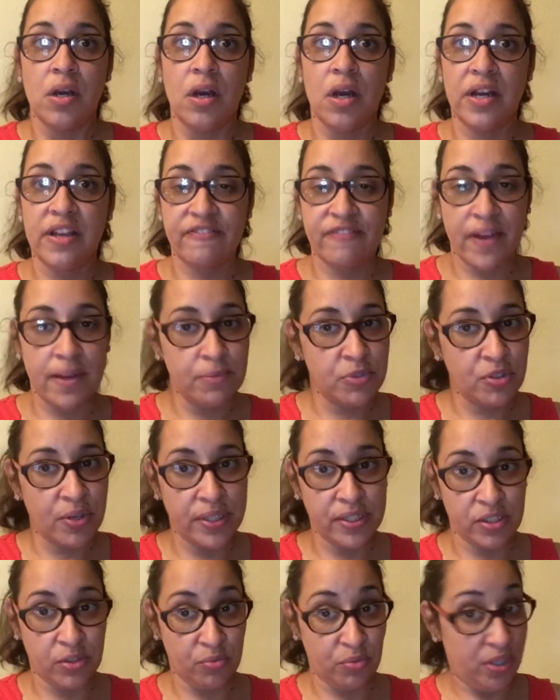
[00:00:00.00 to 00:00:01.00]
If I'm
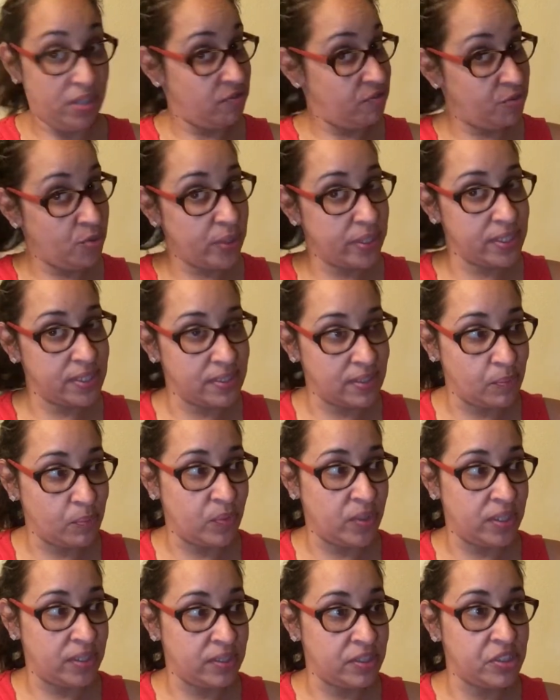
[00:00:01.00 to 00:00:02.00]
trying to reinforce
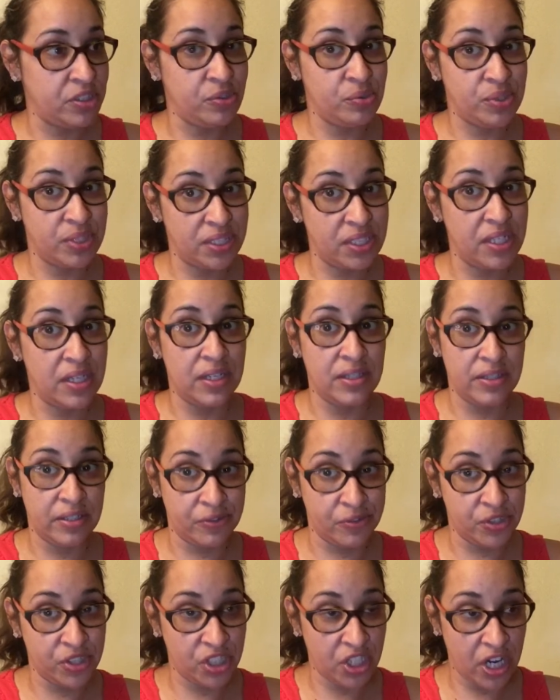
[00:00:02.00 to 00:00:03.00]
someone to sit in
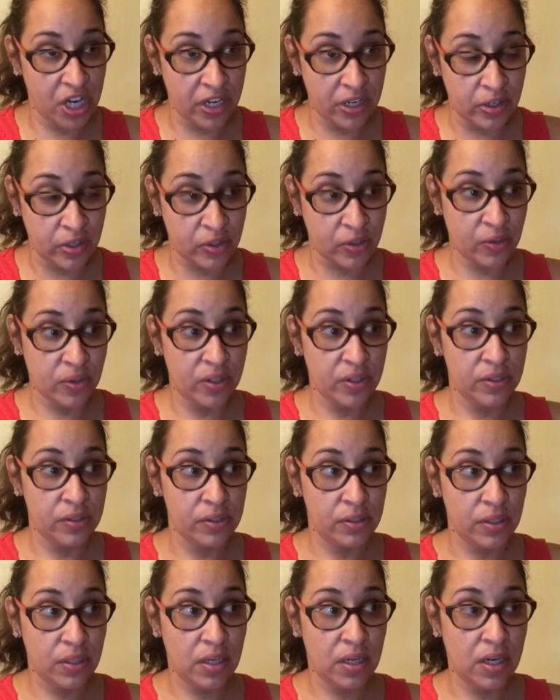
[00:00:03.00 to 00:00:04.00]
their chair
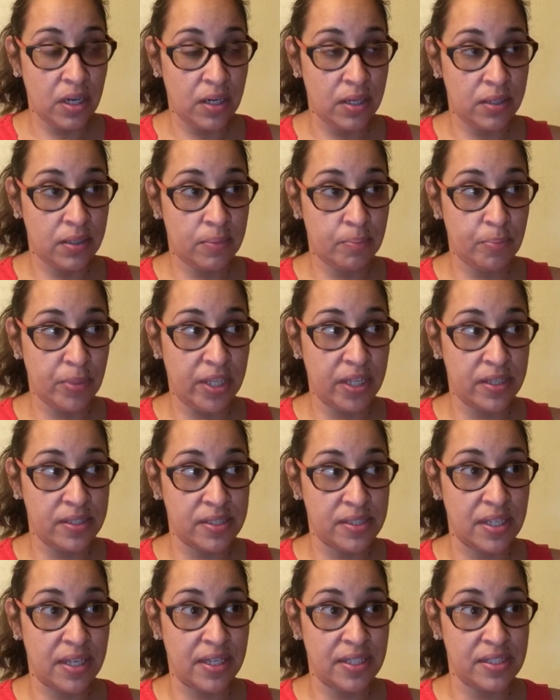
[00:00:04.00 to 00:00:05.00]
because
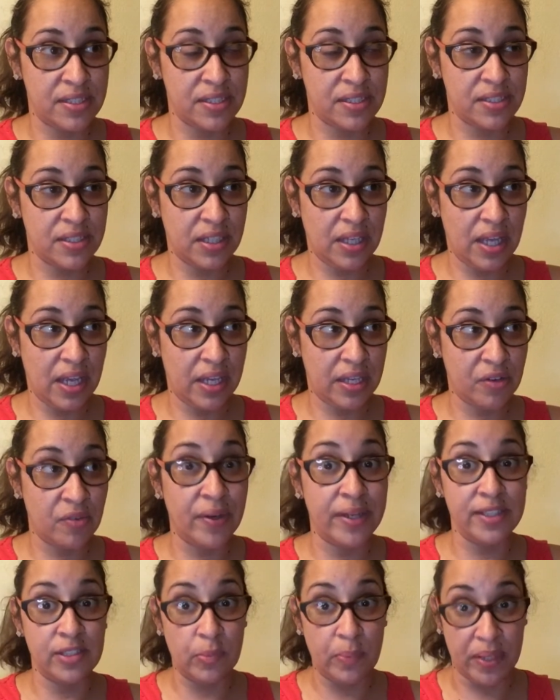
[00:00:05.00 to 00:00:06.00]
it's
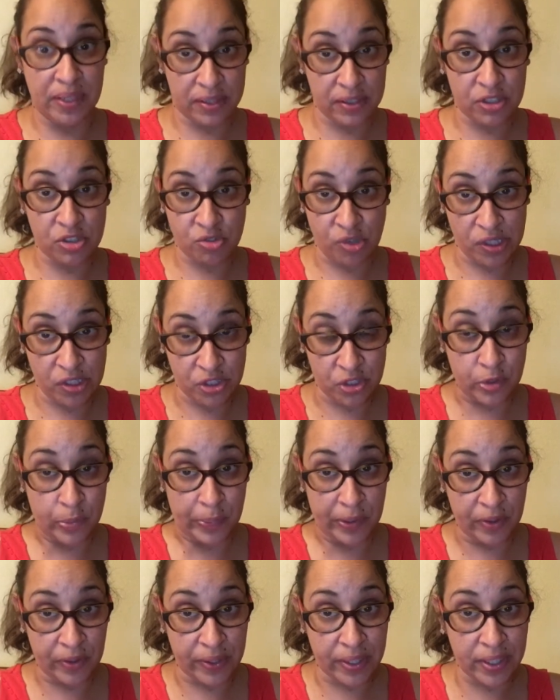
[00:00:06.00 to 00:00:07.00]
going to be an instructional
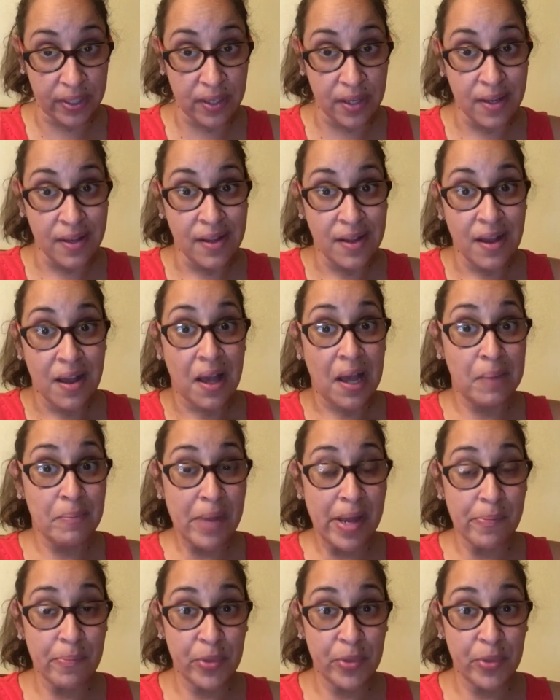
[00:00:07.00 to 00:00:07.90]
period, I might